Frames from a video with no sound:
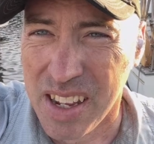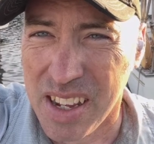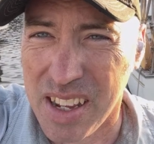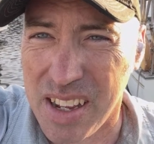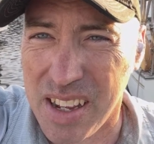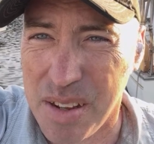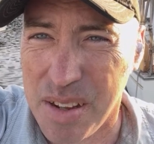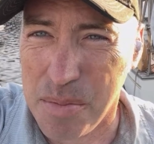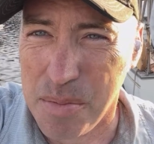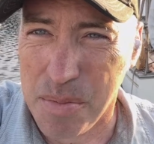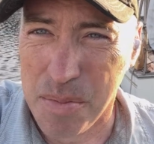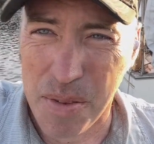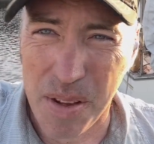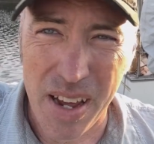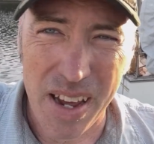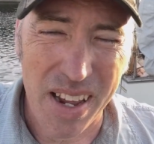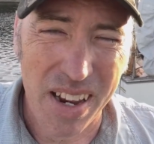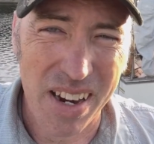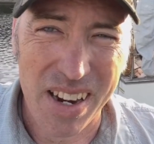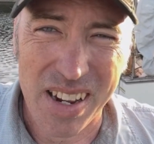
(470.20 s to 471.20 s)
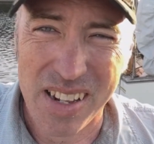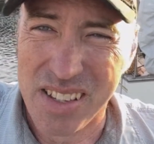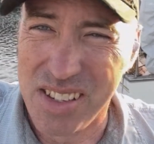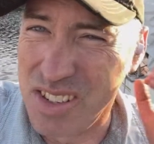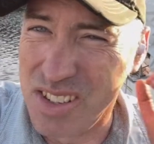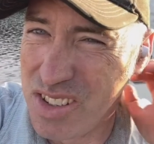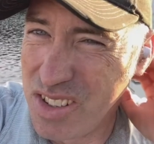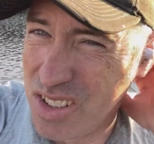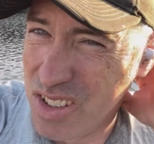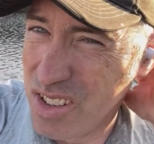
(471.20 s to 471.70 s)
I had
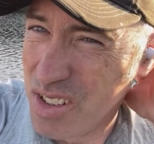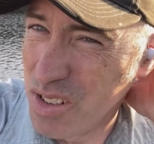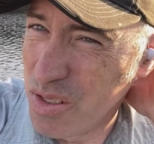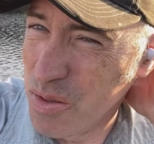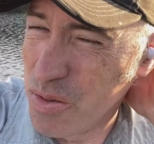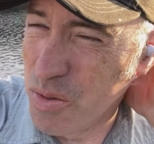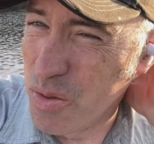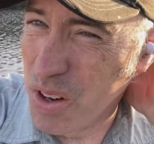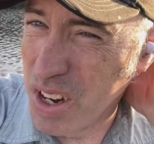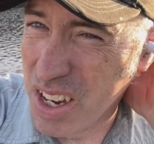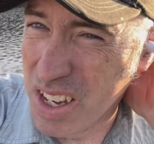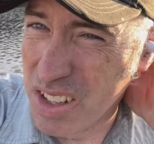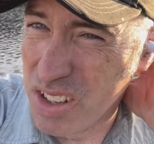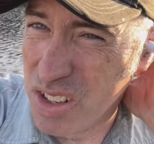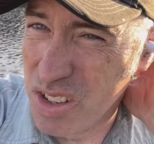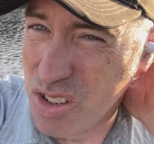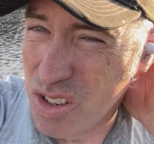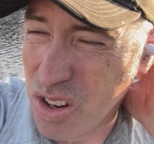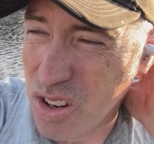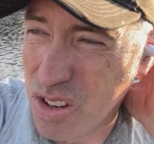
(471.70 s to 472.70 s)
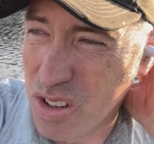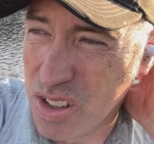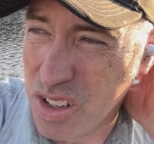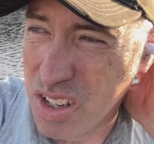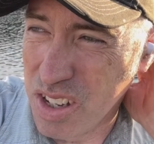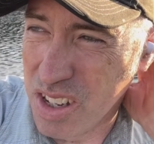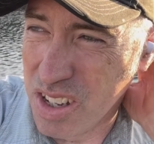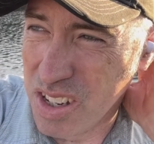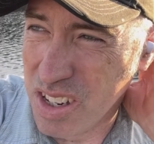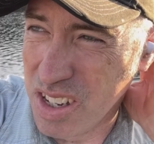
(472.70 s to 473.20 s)
reinstalled
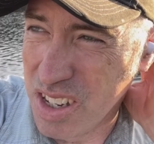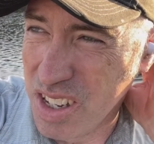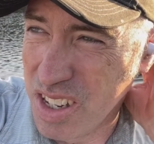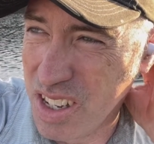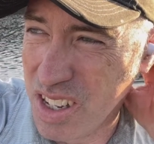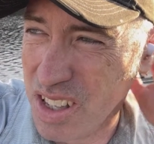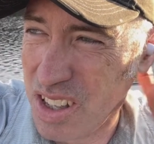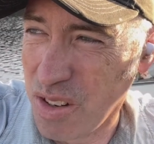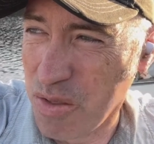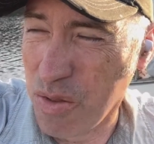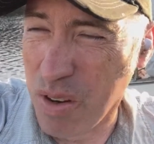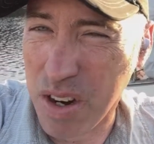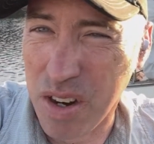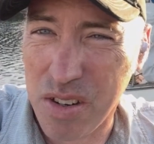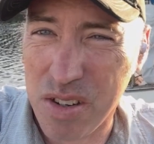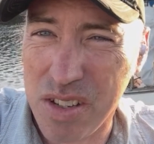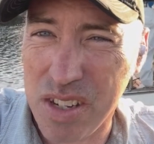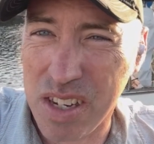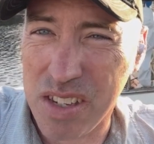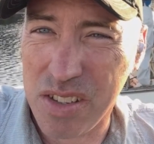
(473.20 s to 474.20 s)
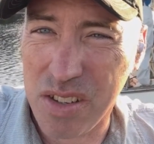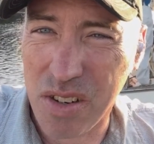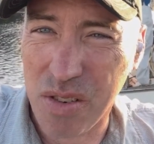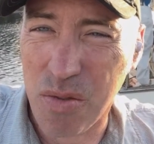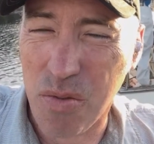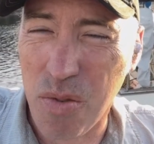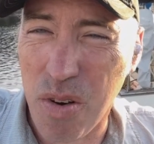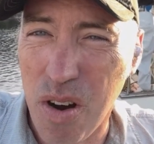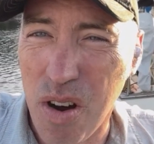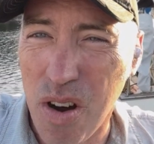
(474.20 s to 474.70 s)
the rudder sensor
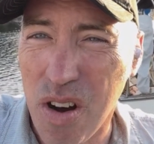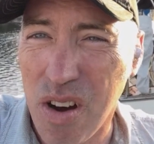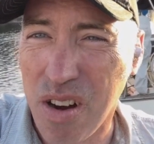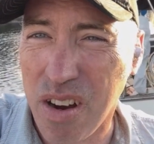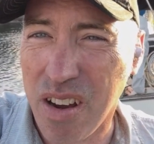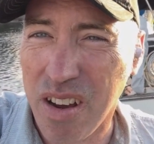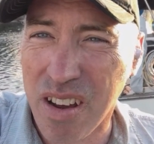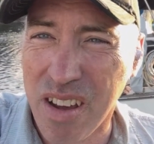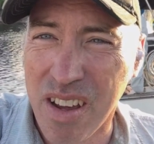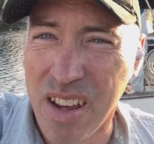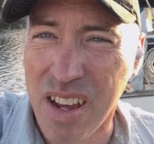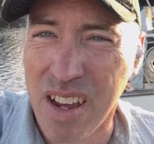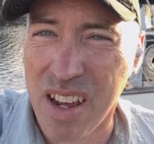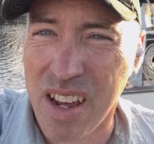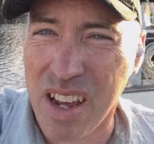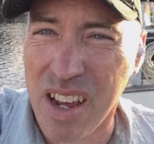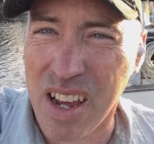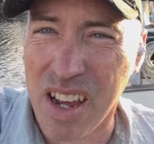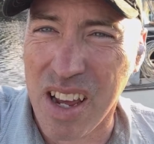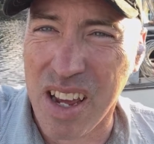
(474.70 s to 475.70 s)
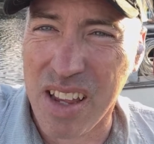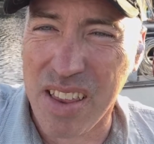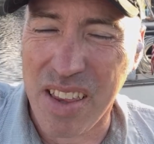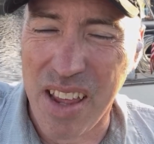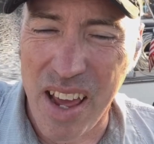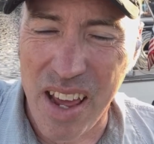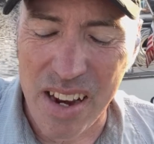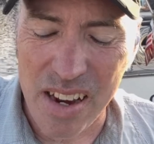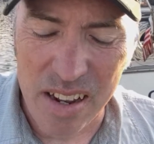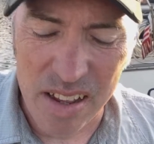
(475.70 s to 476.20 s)
wrong, and
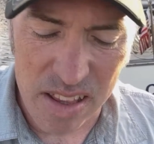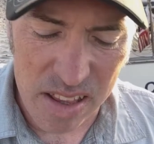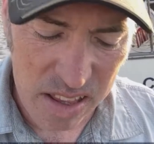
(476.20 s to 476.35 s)
that